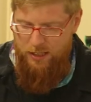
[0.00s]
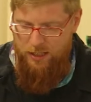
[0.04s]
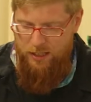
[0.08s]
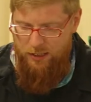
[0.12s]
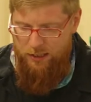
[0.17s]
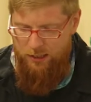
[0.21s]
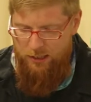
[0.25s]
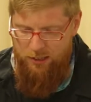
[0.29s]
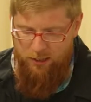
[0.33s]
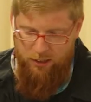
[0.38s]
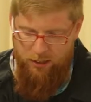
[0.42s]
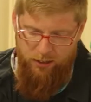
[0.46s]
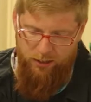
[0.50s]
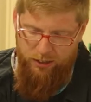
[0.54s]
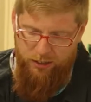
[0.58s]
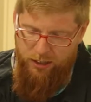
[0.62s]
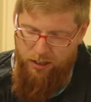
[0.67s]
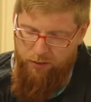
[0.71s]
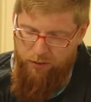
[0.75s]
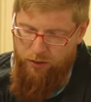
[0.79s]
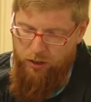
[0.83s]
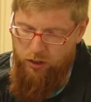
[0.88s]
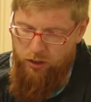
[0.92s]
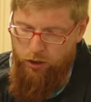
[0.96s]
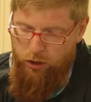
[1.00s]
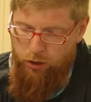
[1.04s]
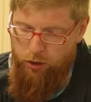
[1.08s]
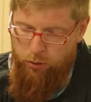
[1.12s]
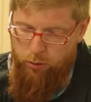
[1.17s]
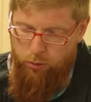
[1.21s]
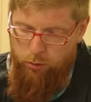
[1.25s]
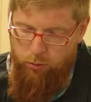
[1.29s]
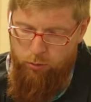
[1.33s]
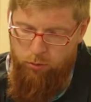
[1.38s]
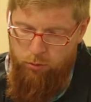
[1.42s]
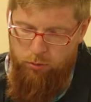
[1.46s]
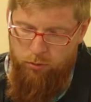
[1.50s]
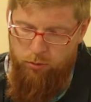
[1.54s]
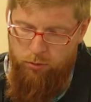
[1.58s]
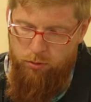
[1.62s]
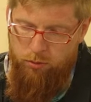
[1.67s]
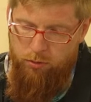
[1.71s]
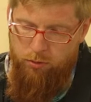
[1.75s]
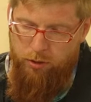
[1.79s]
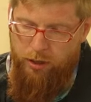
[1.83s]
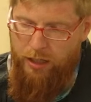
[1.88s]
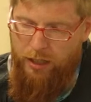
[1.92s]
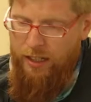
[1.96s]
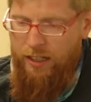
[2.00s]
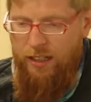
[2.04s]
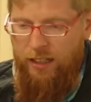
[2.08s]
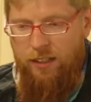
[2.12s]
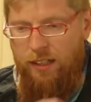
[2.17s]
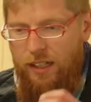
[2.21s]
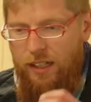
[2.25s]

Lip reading: this, giving you an